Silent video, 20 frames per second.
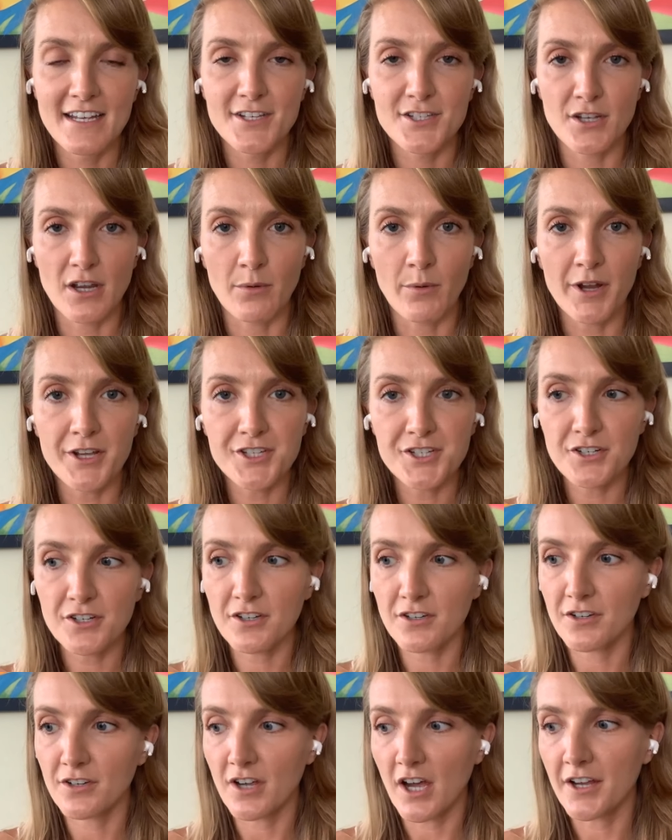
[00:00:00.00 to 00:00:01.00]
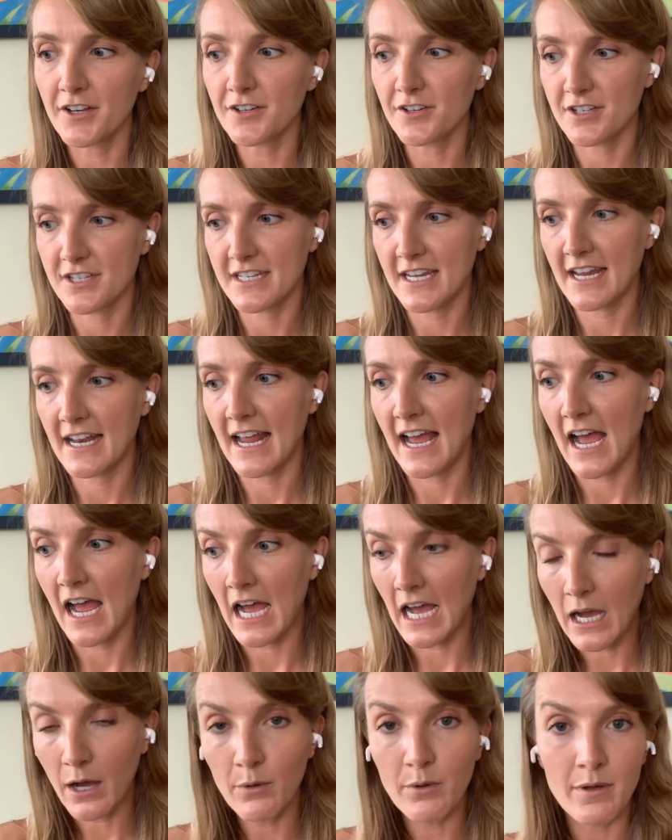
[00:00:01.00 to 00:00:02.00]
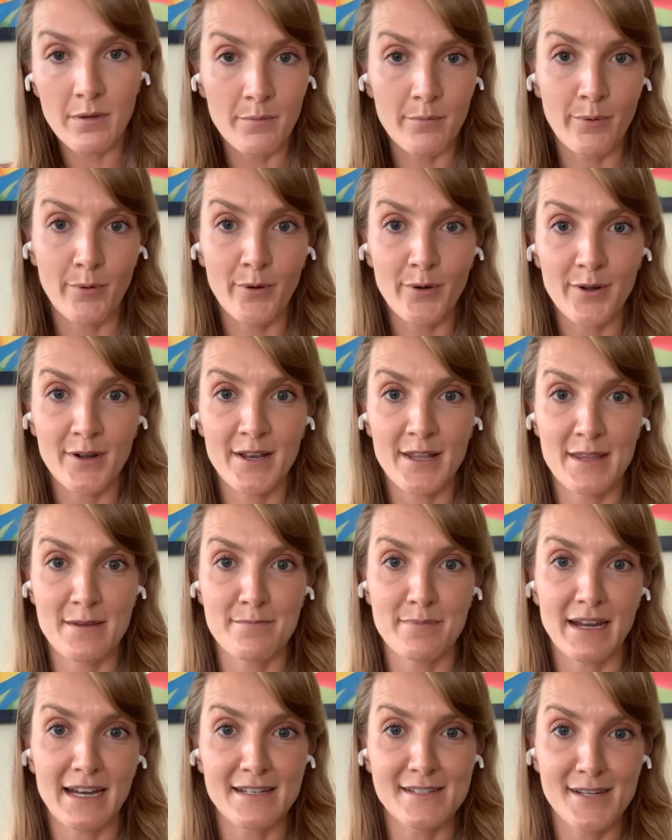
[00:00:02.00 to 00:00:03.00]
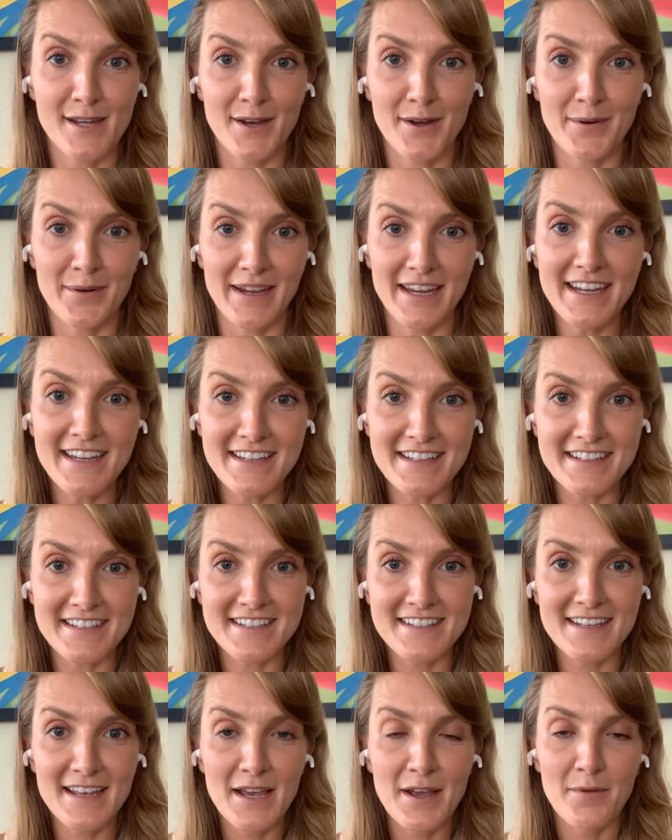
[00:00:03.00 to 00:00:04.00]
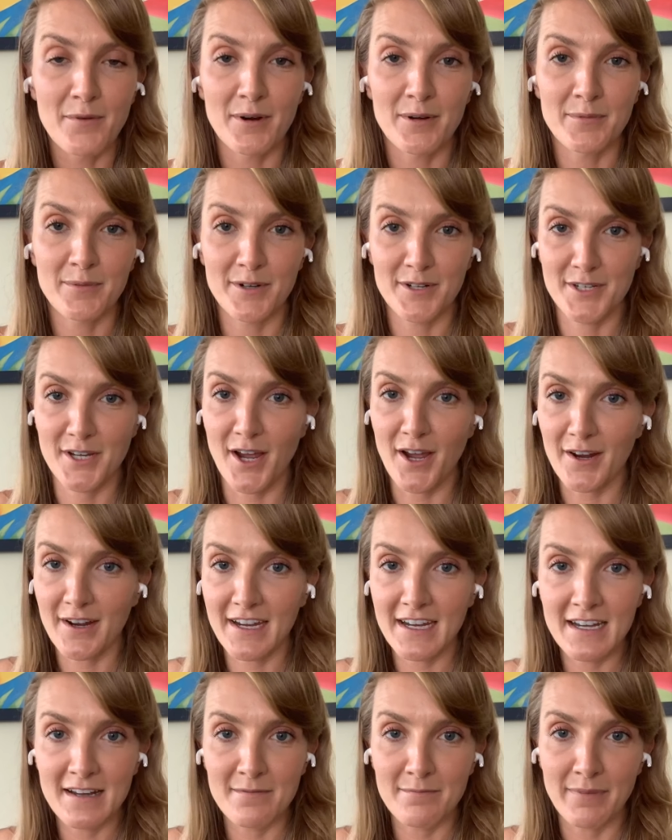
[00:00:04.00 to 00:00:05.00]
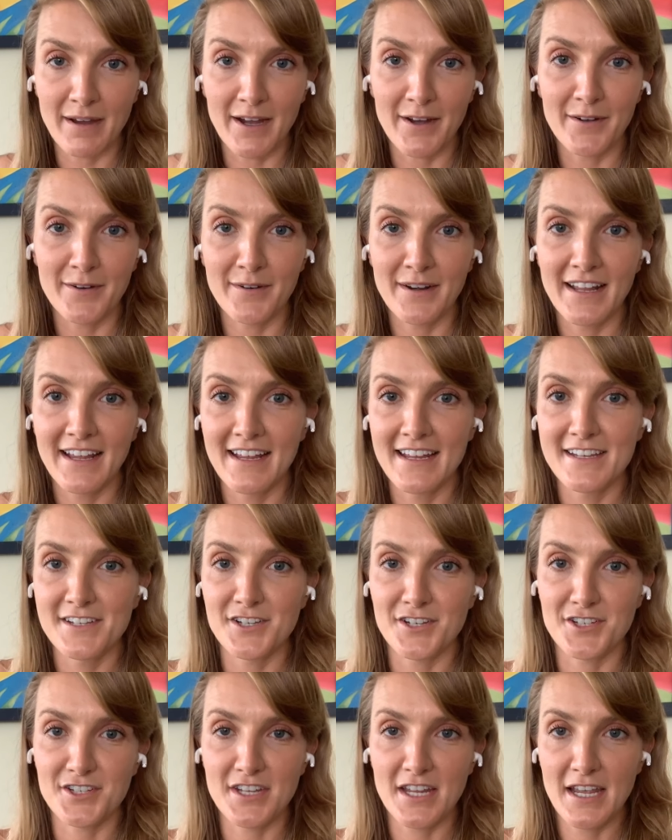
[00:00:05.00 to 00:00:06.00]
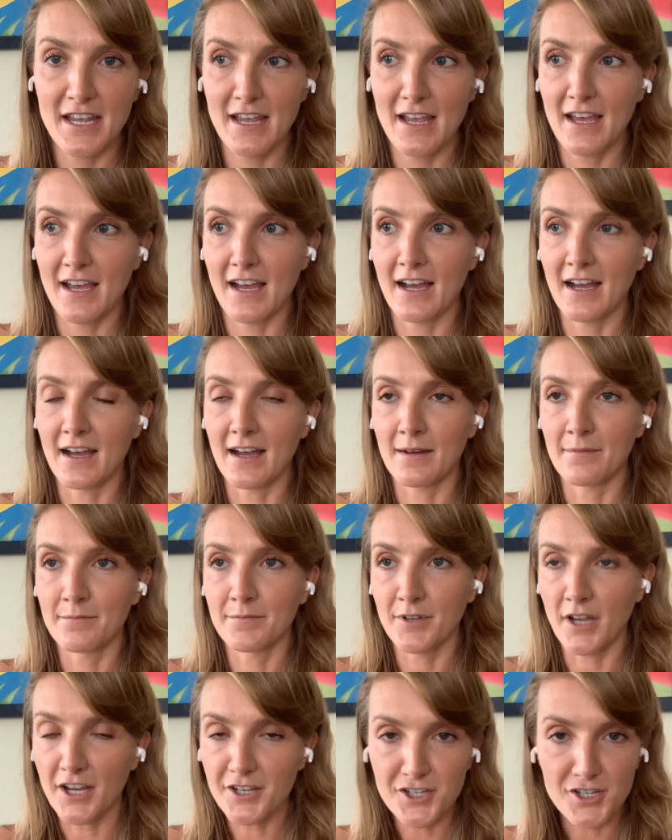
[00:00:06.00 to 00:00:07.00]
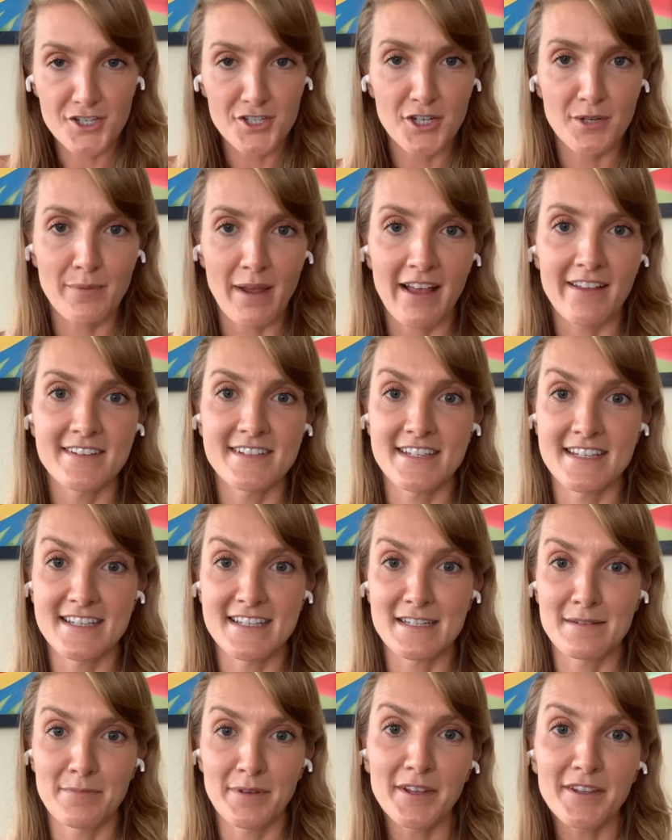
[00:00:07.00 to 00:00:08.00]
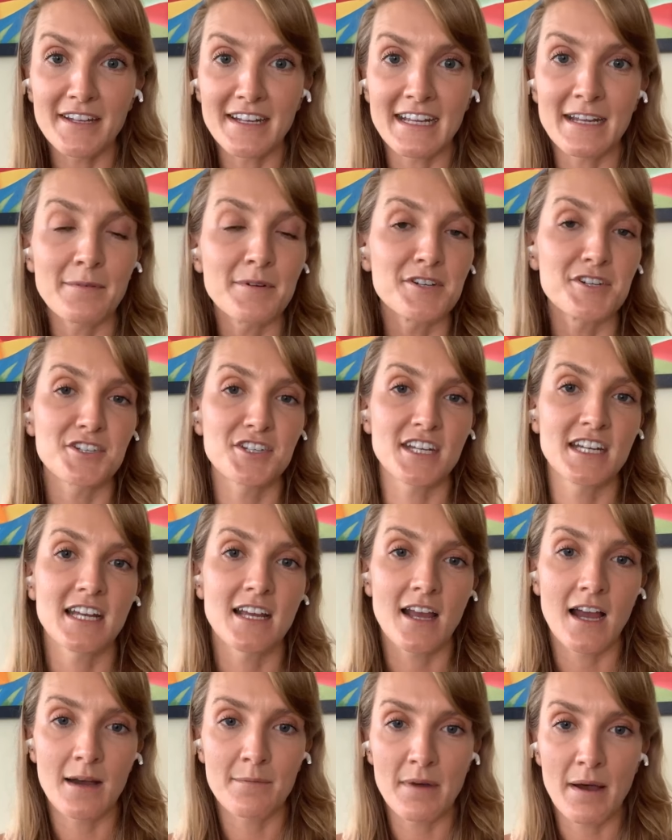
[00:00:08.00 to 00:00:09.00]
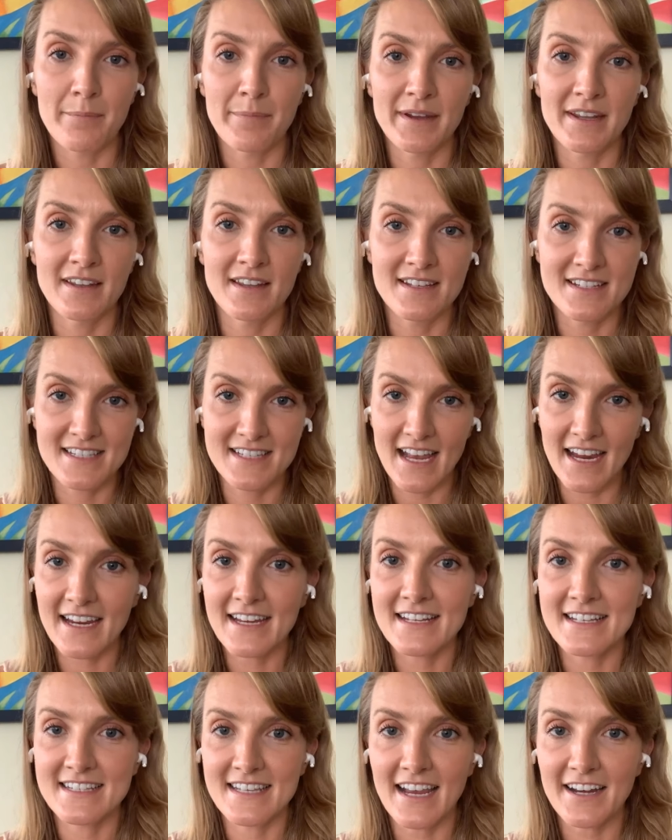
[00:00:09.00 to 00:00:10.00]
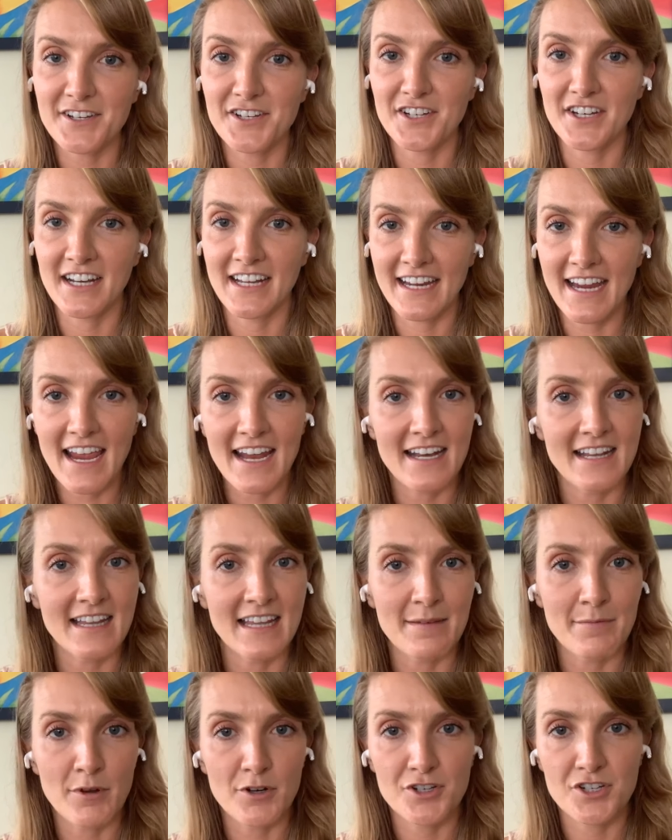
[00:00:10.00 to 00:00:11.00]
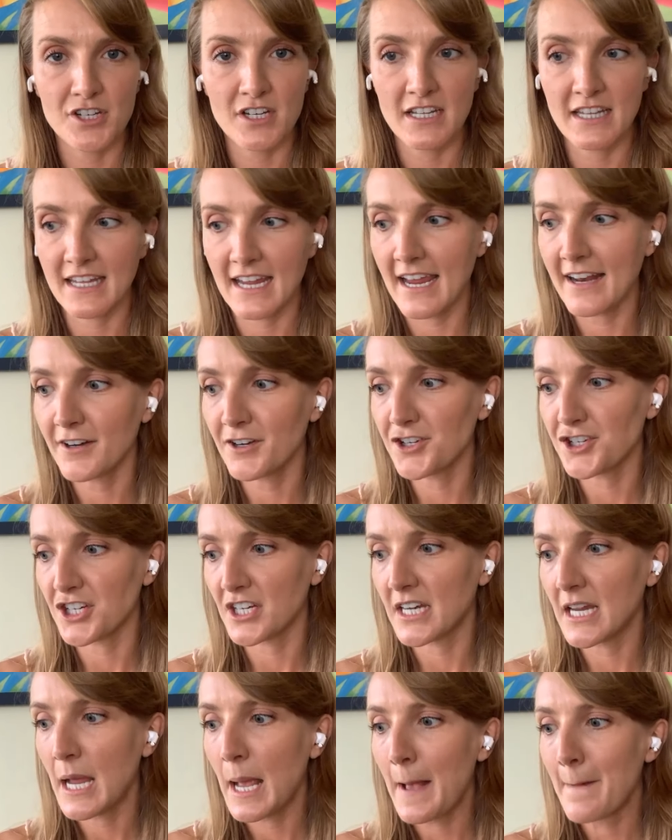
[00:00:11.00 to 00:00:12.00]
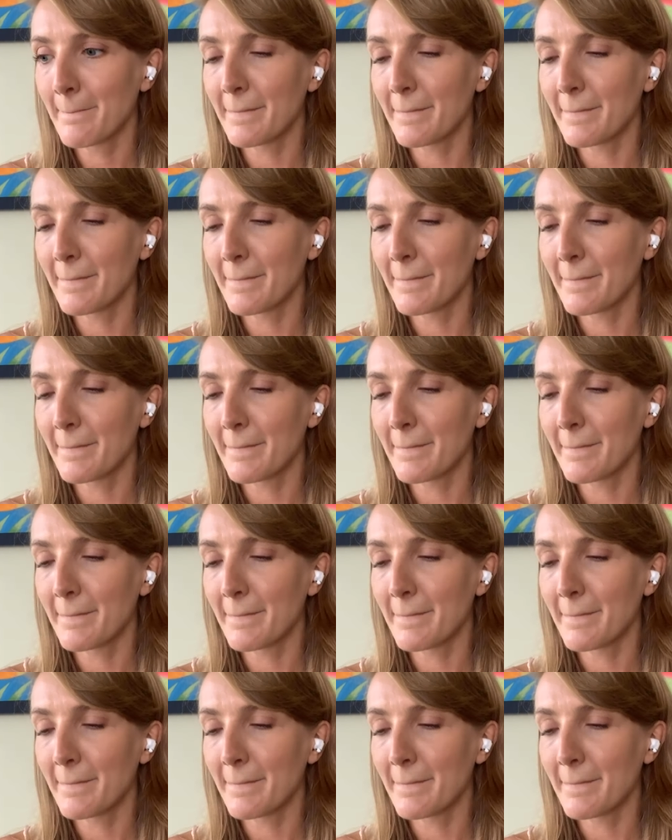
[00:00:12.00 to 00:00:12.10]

So I want you to understand how important the big toe is when we're talking about just not just your balance and stability, which is going to come up in the second section again in the emotion and the energy,